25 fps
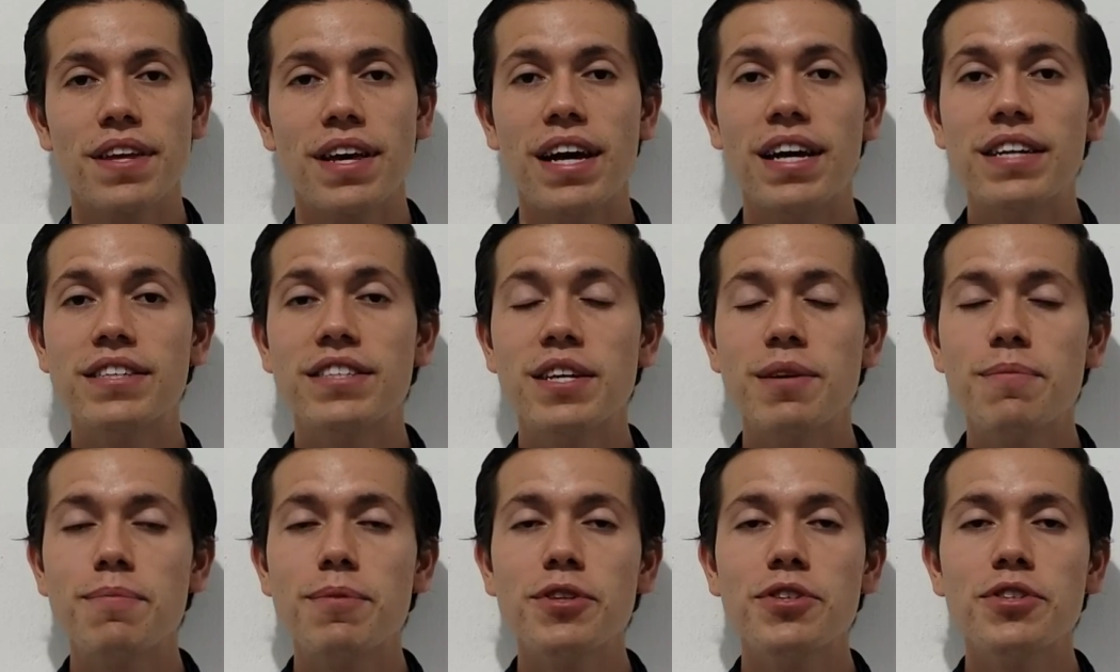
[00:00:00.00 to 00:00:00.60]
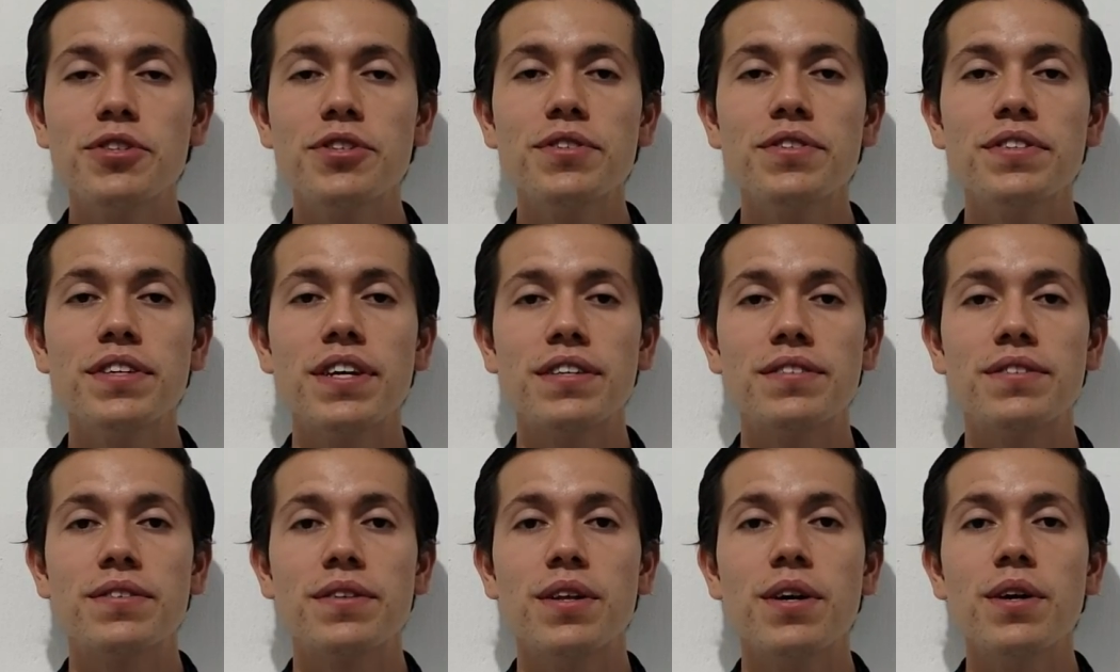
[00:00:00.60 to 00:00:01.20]
at temperatures
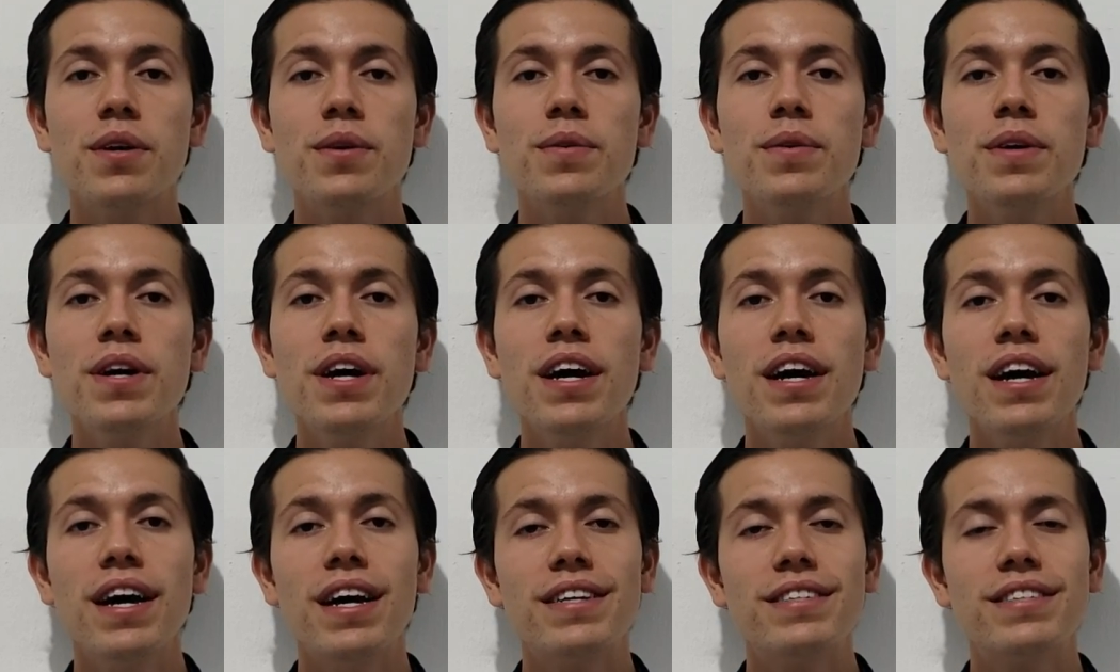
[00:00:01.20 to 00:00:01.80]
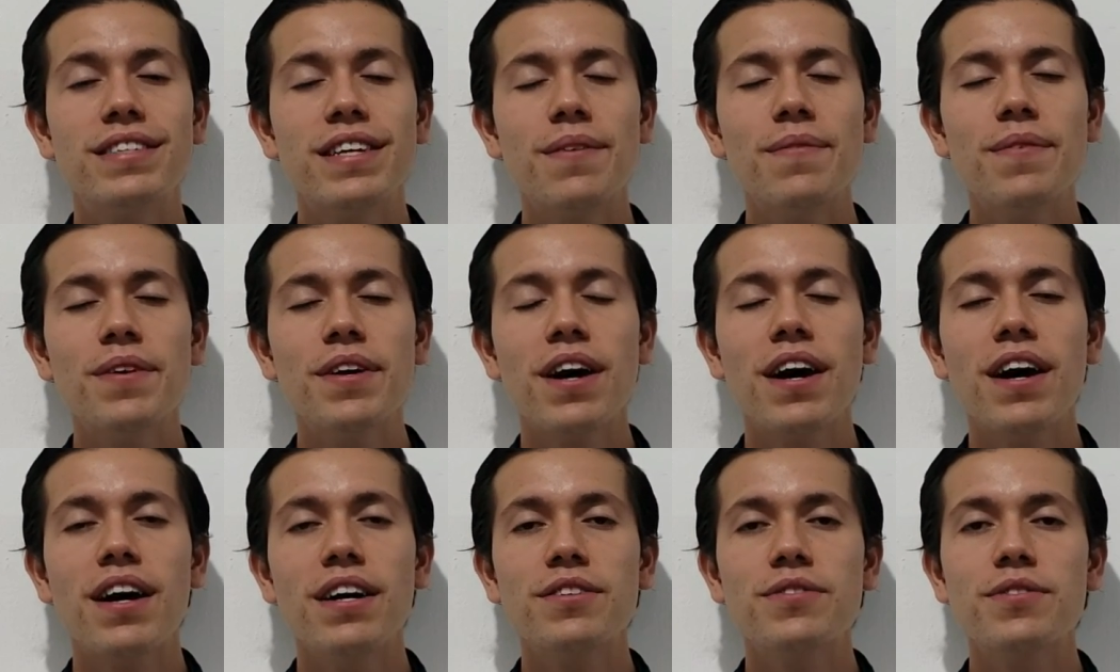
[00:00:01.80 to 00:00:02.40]
as low as
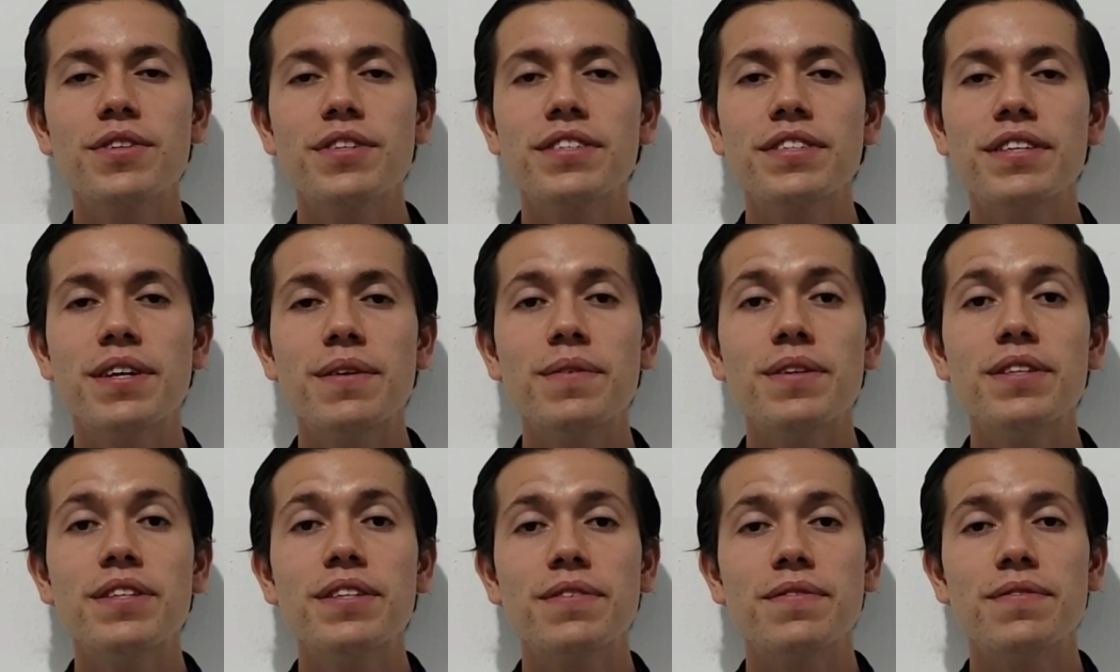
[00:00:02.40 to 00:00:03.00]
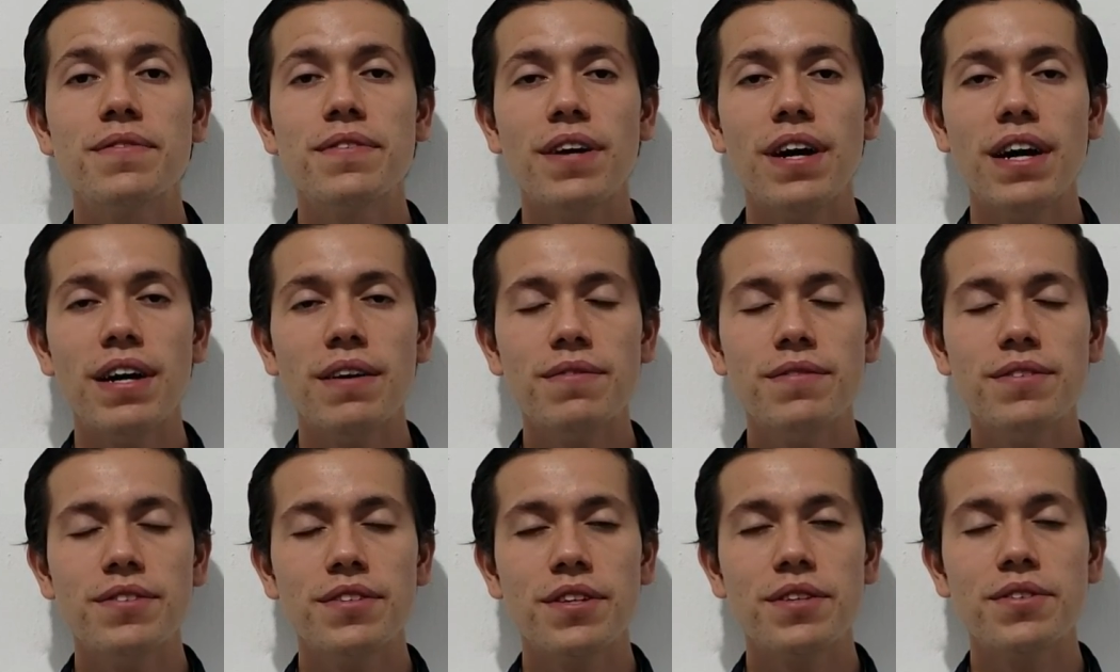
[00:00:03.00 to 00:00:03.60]

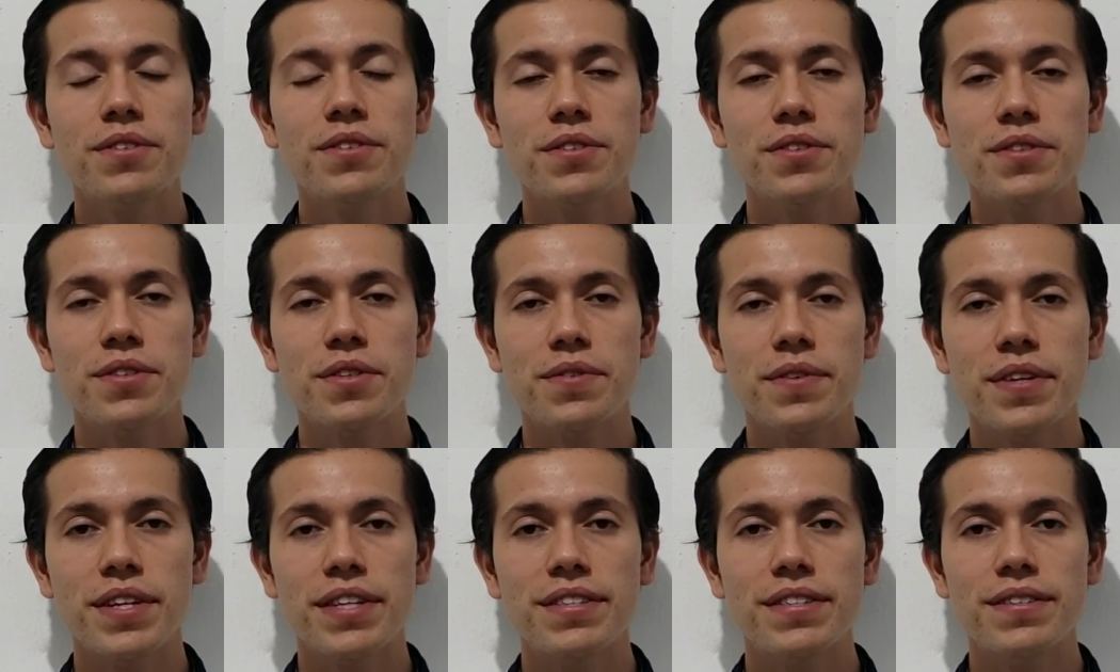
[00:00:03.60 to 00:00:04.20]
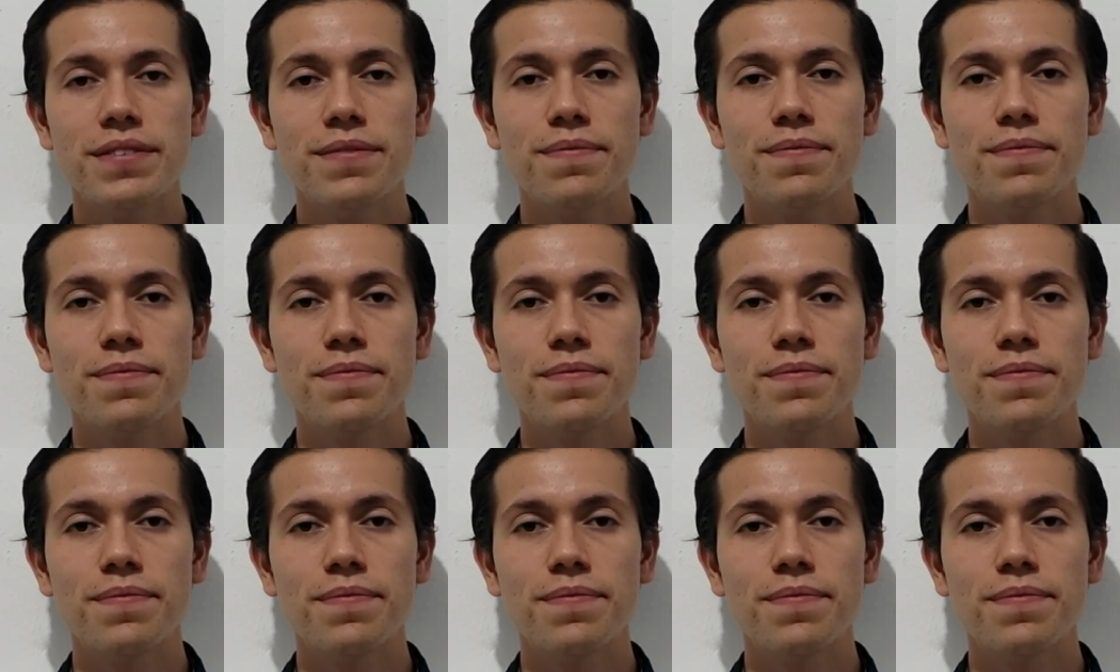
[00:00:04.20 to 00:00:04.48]
775 Celsius degrees.